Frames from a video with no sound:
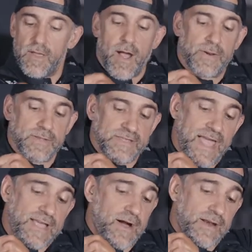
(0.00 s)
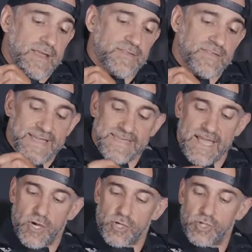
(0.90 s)
I'm gonna yank on it until I
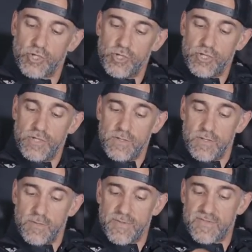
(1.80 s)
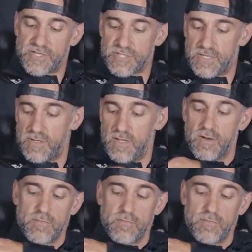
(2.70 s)
get a good position,